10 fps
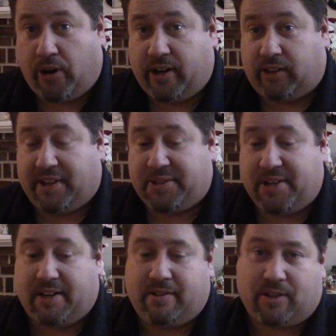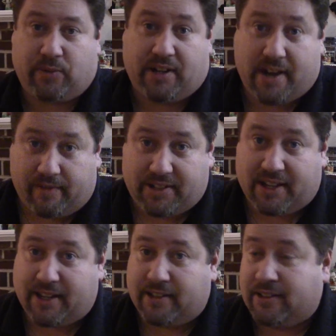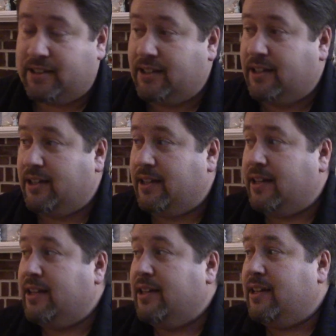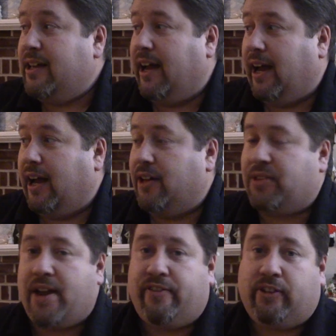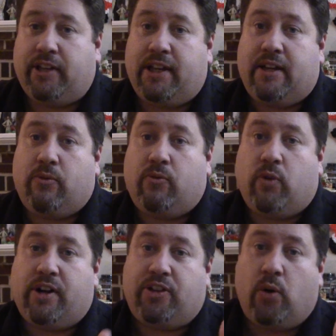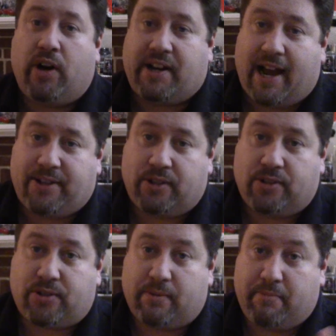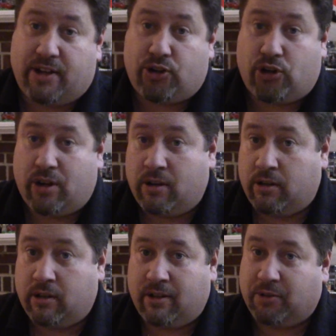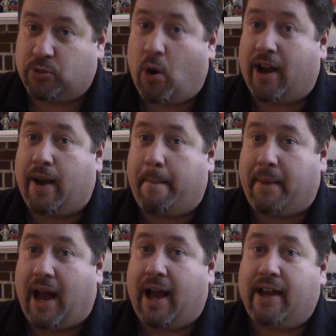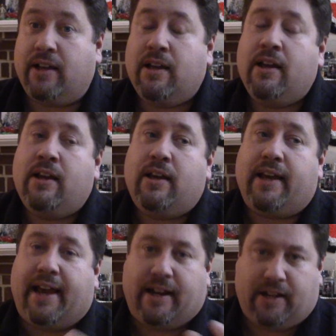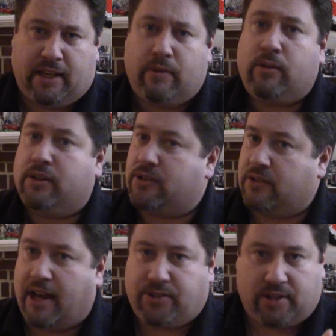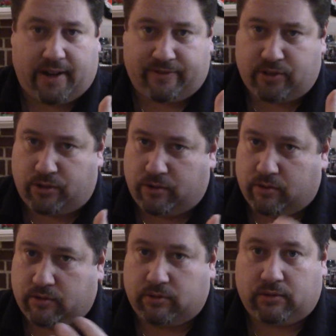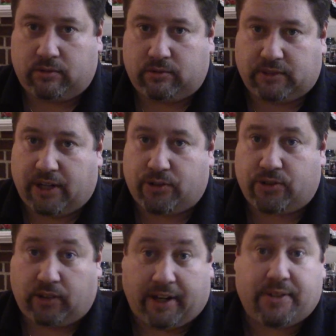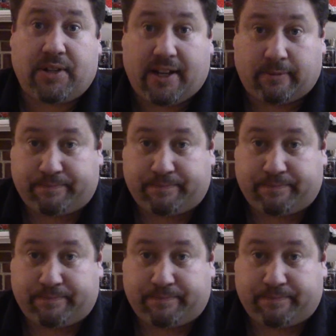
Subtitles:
going to let us in because we didn't have a ticket. Thankfully, one of the organizers, Mitch, was walking by, and he was nice enough to let us in.